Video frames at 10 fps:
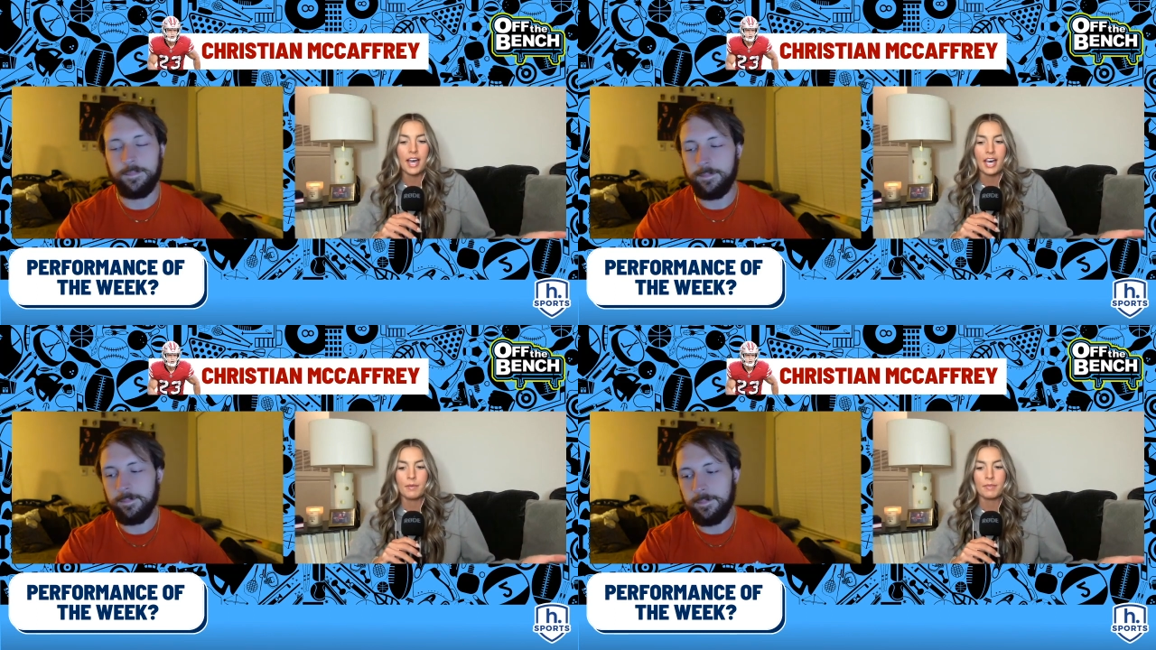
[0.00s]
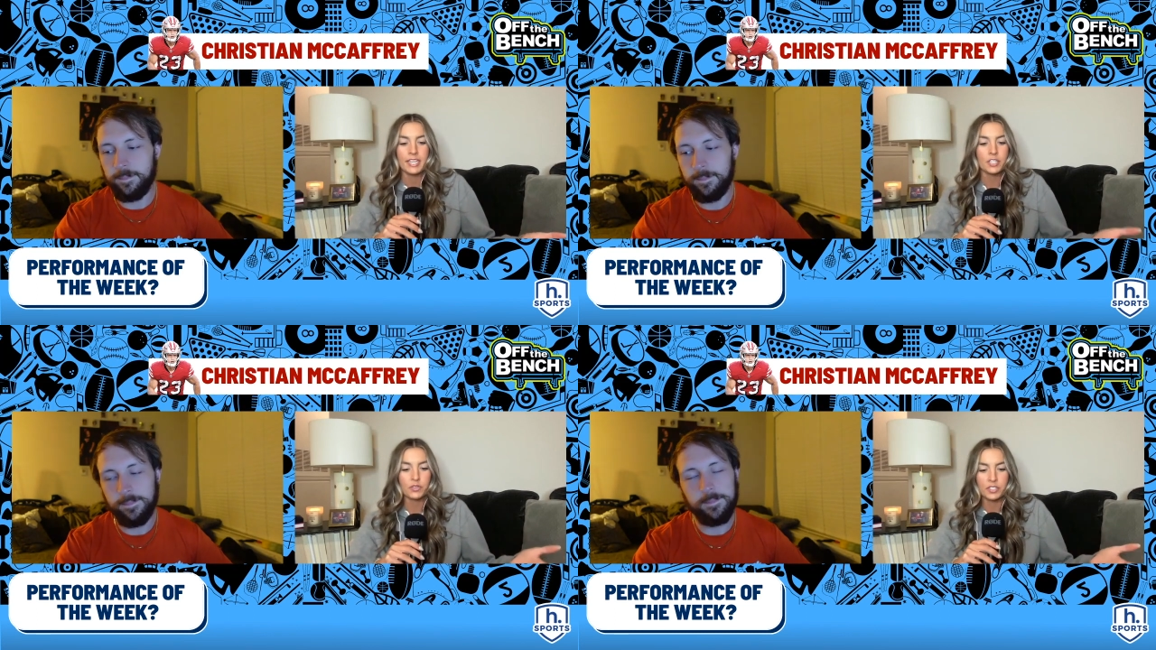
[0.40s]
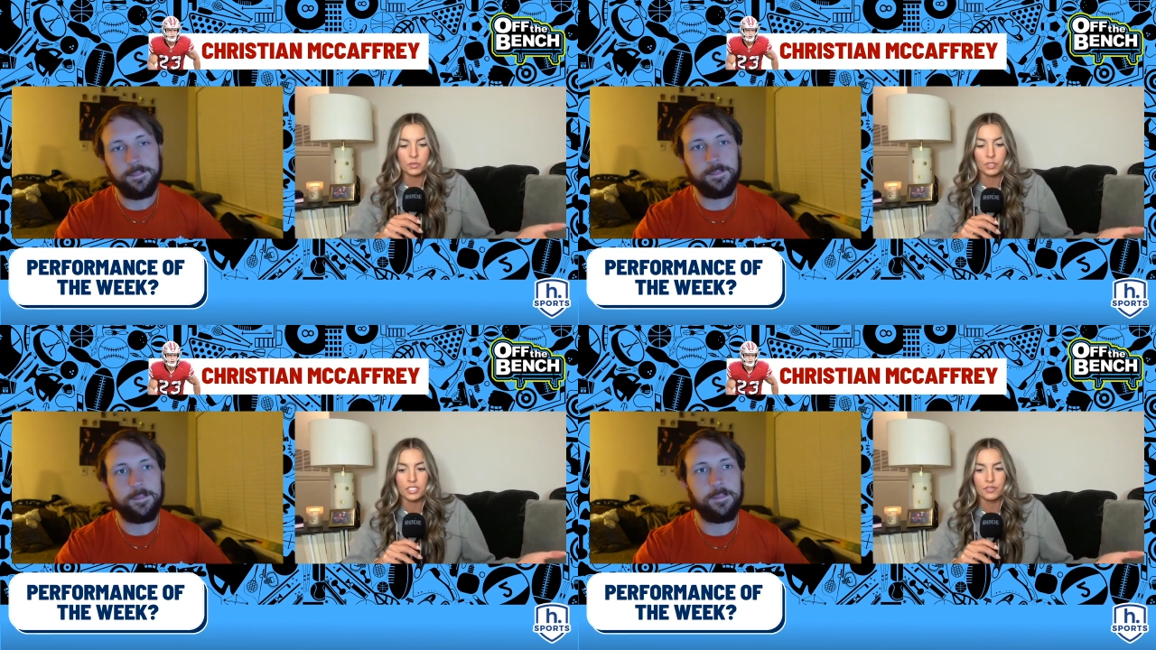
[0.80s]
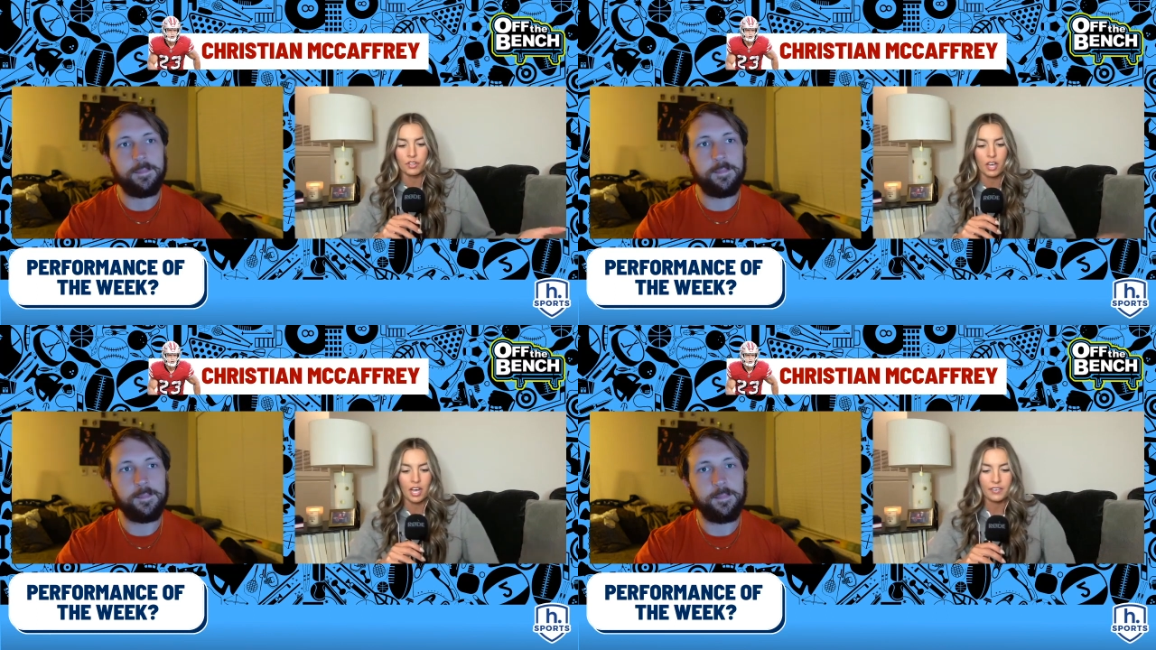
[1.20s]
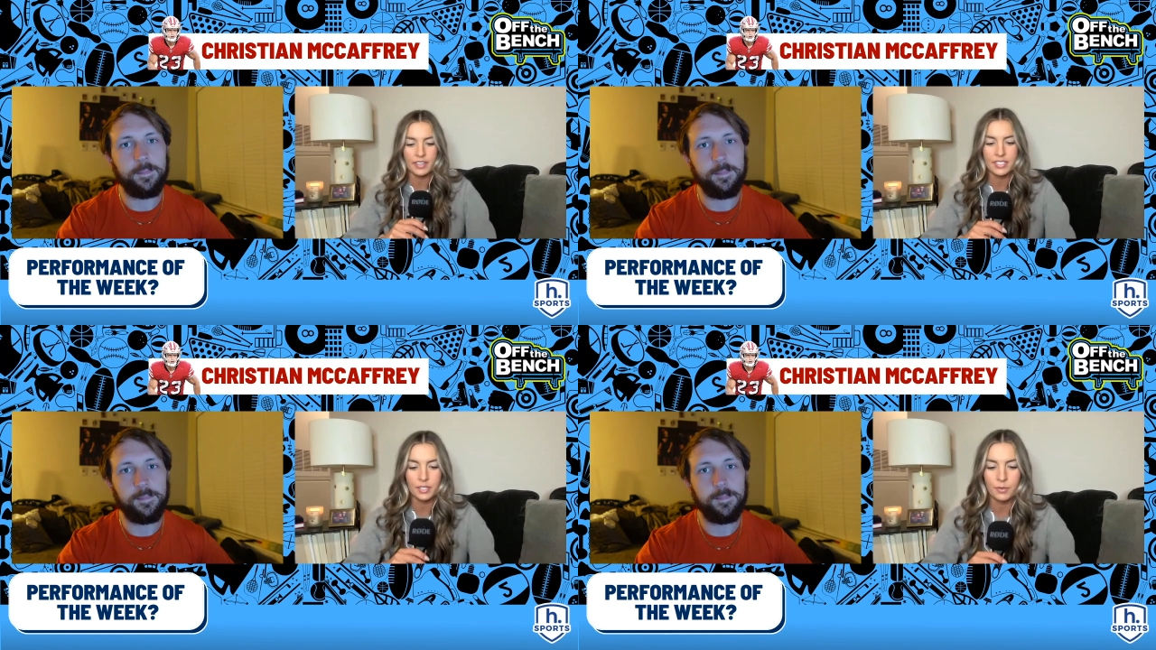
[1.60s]
Speaker 1: Um, he's resourceful.
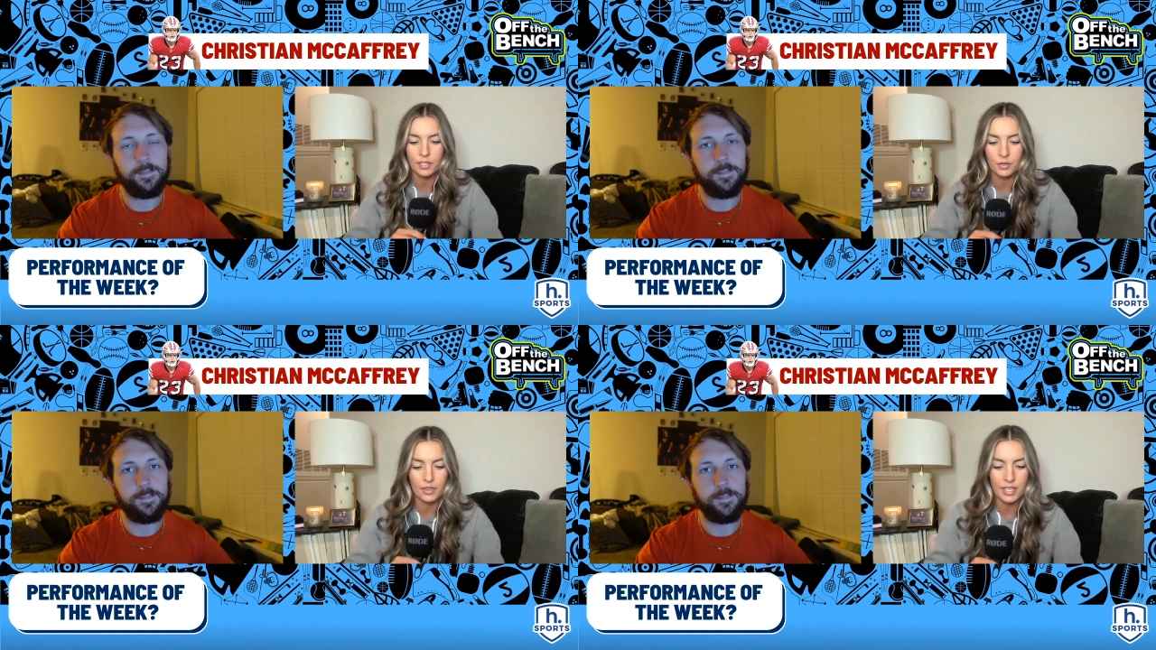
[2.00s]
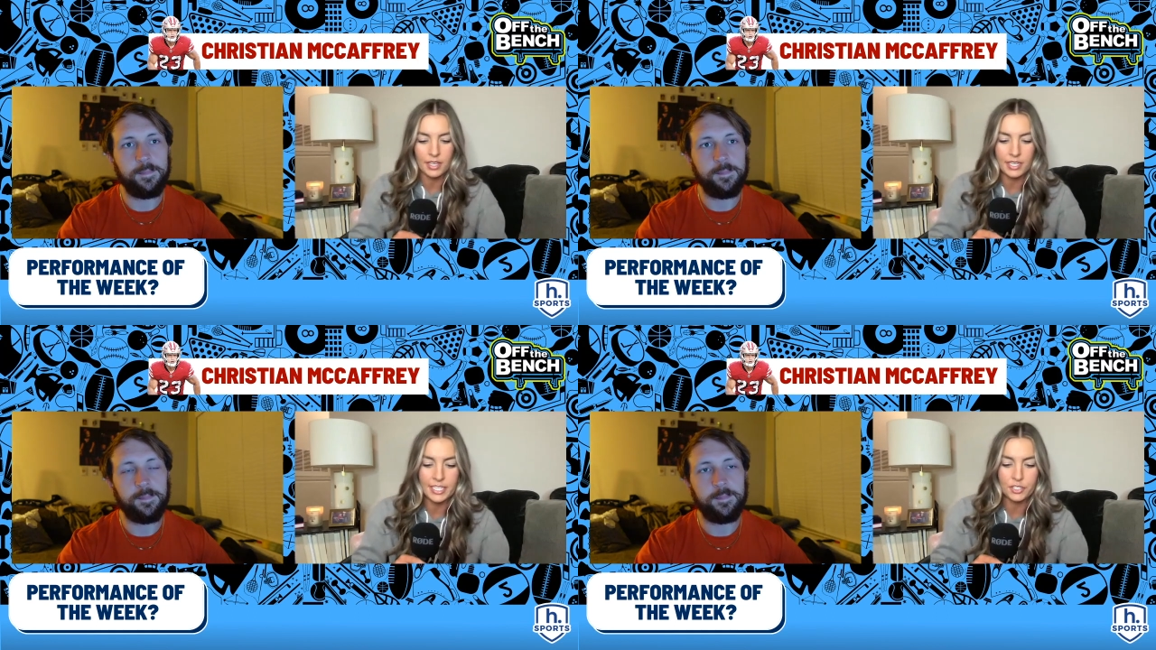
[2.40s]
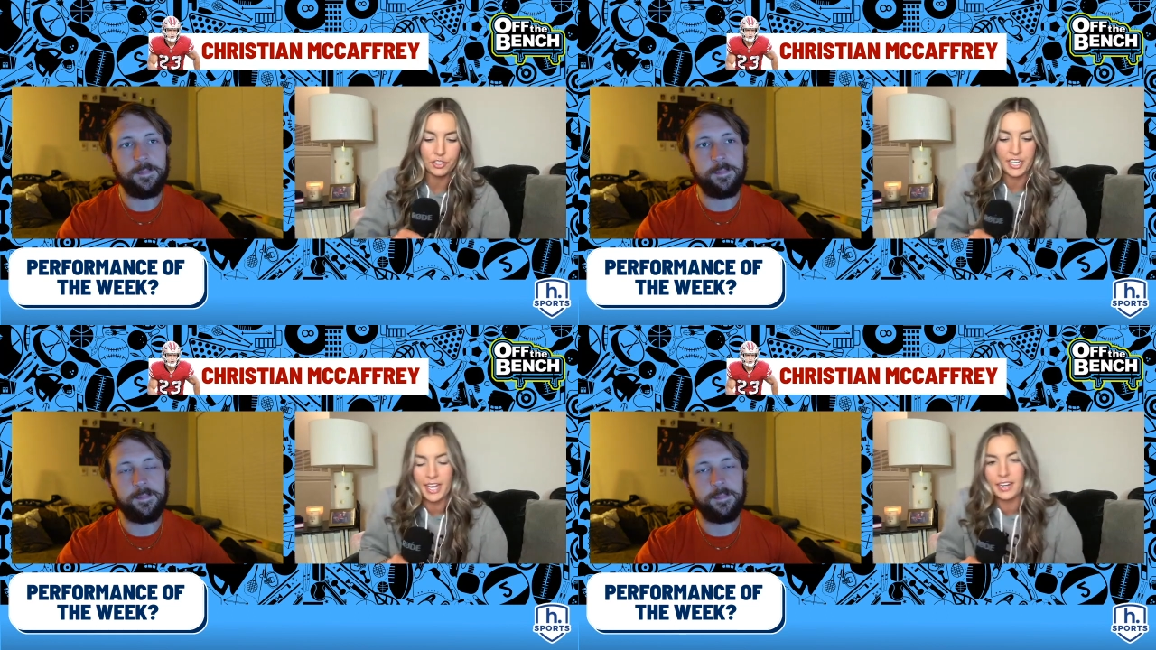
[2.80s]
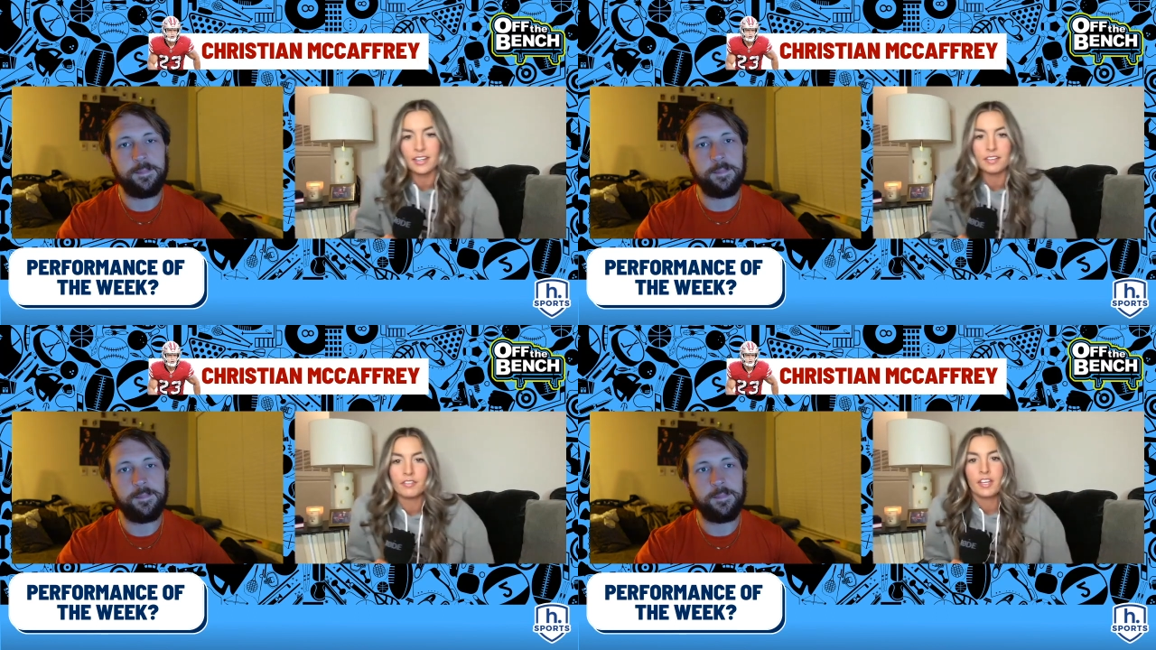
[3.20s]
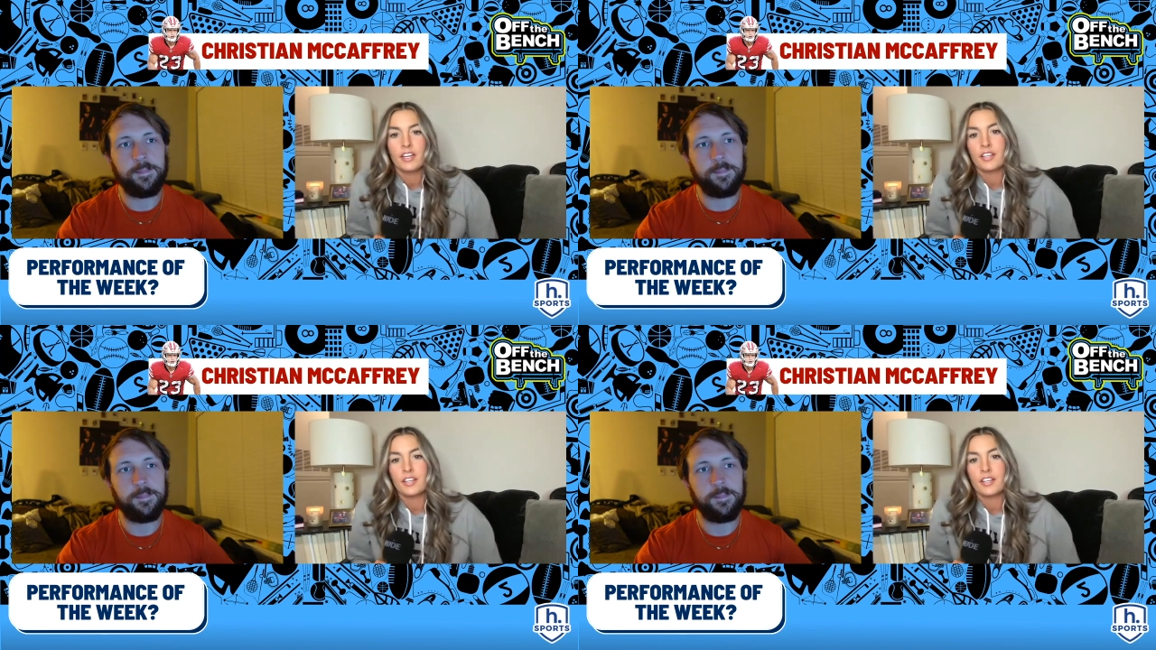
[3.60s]
Obviously, we know that he's creative.